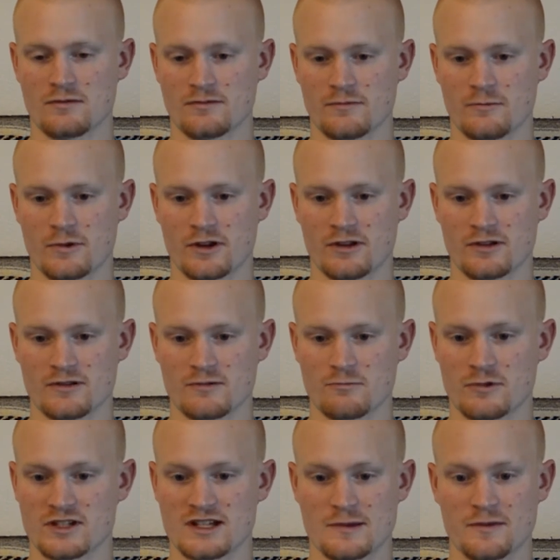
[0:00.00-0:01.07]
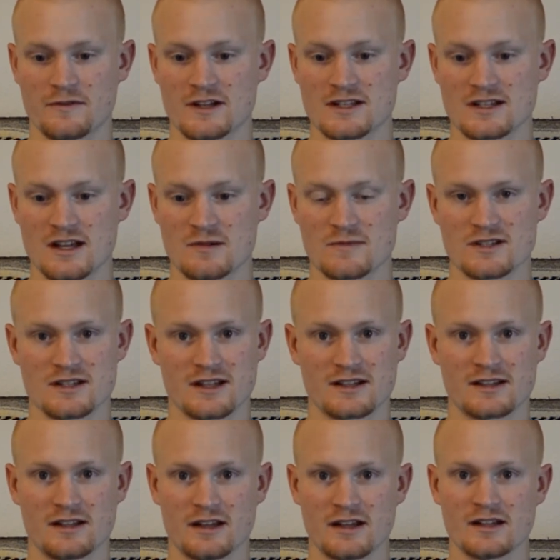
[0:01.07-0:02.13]
one type of enzyme is like
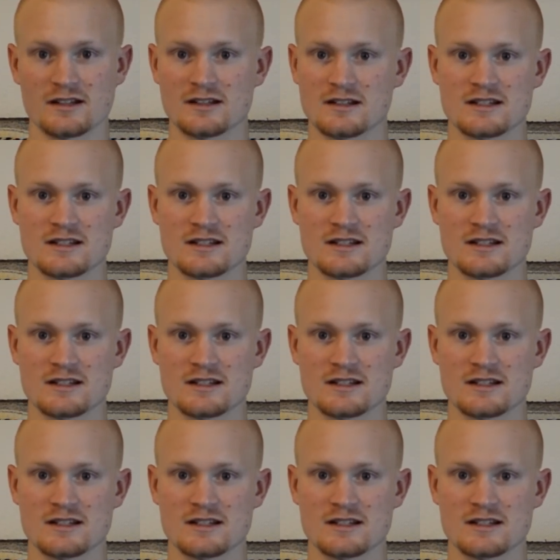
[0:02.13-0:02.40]
the